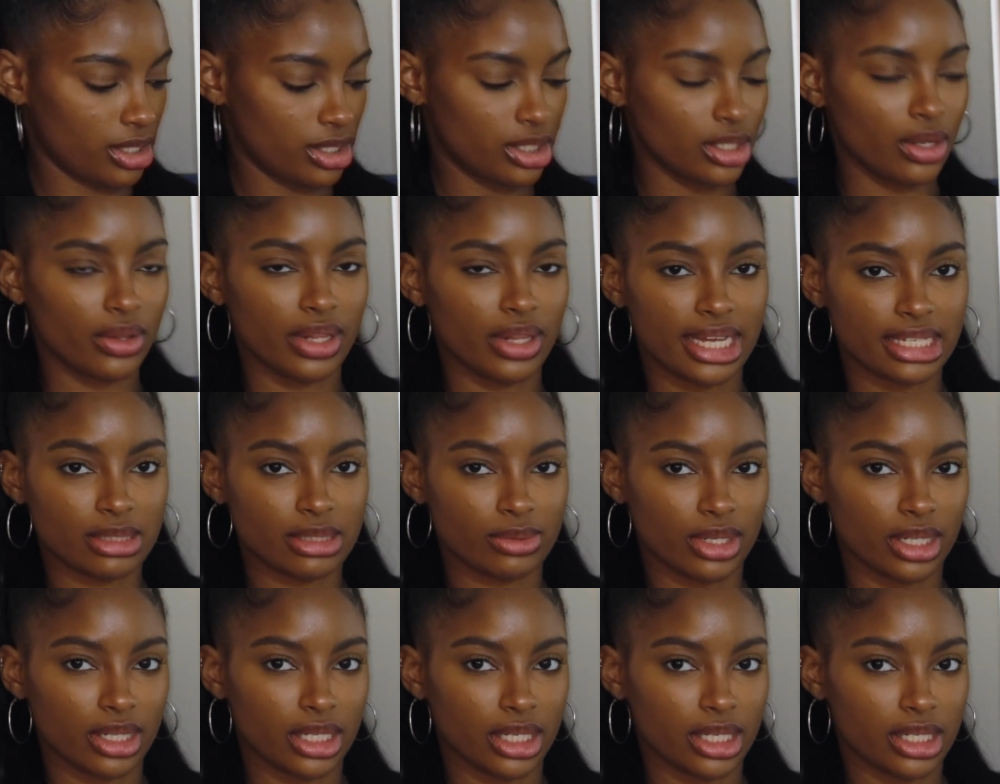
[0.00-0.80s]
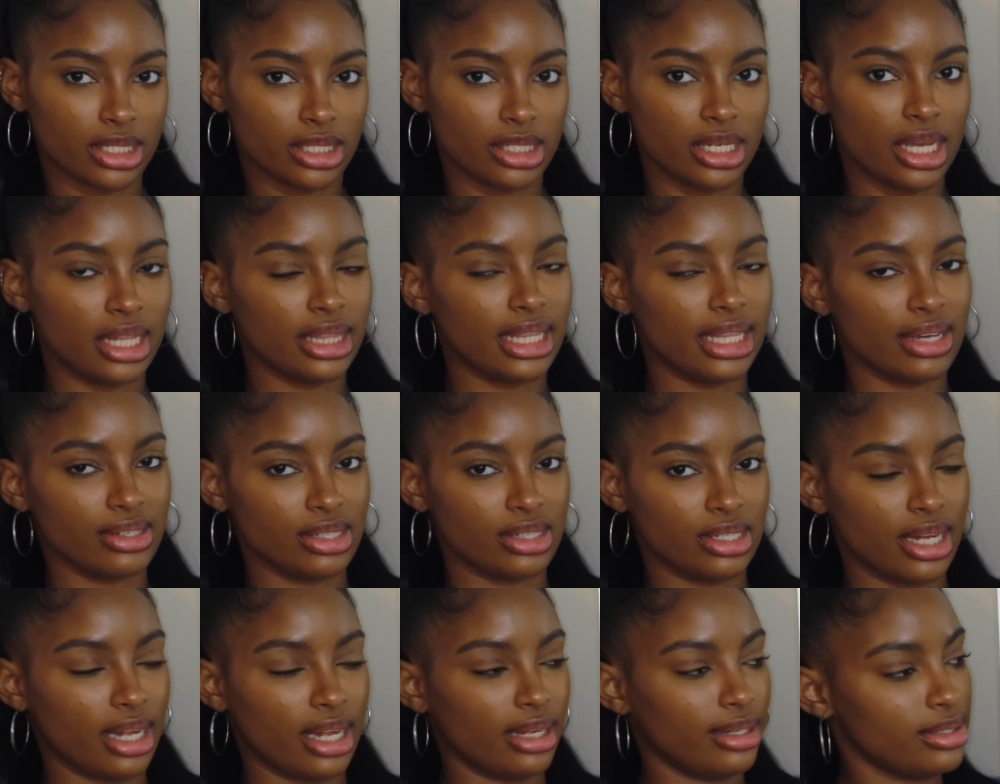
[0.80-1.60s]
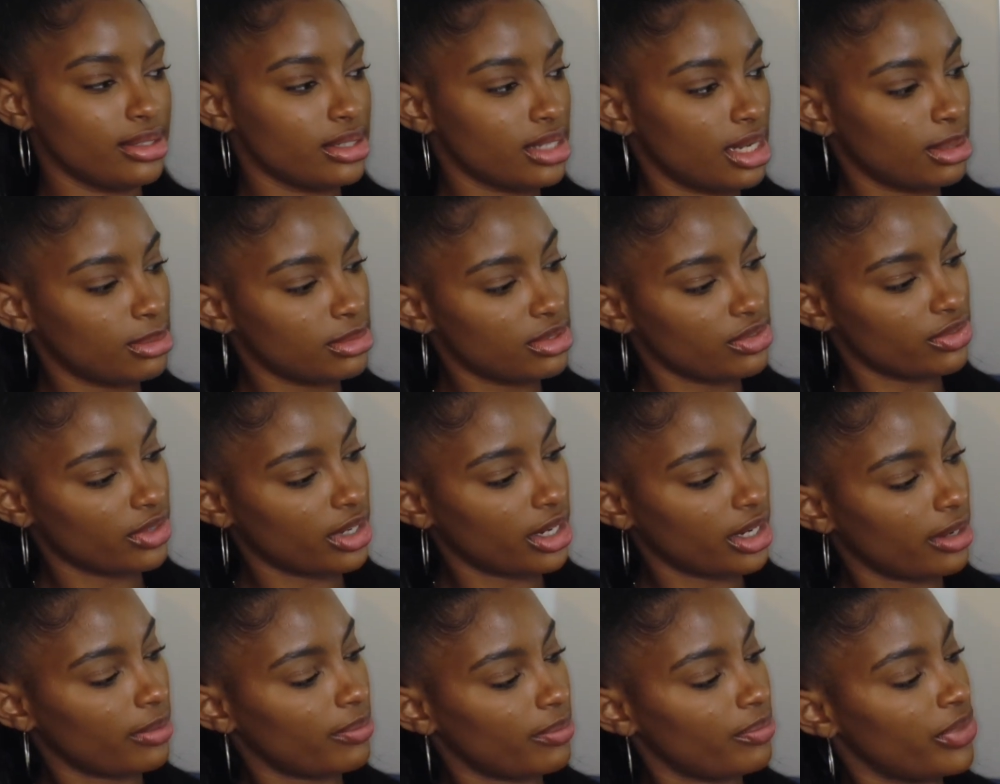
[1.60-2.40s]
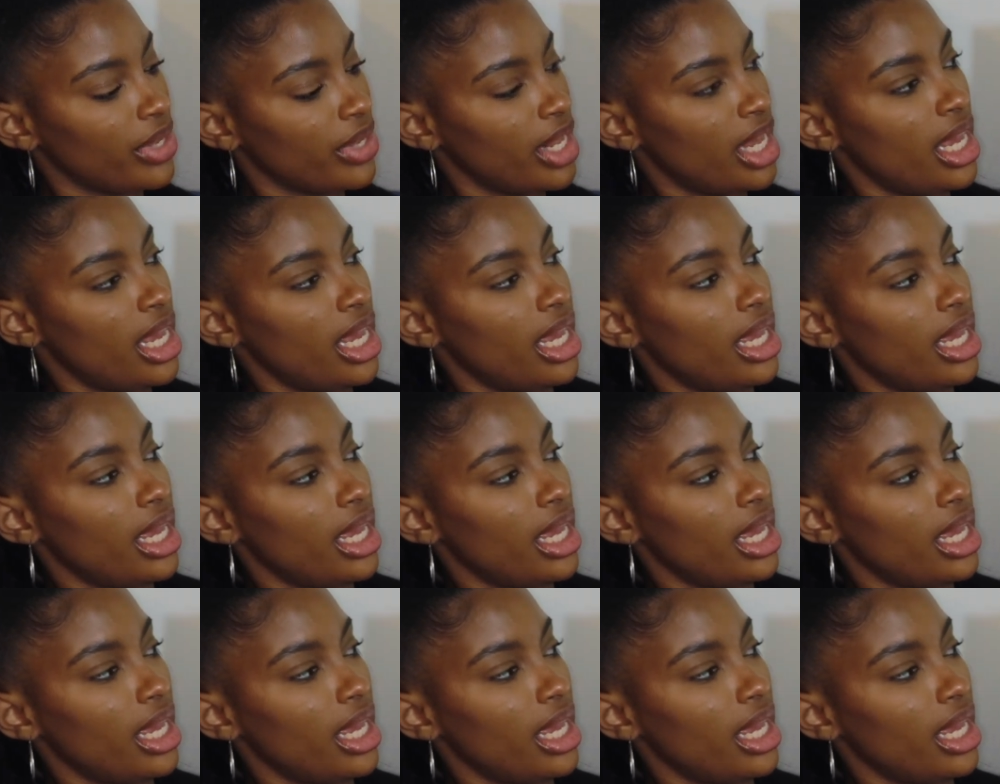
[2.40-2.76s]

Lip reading: So that's where the $10,000 comes from.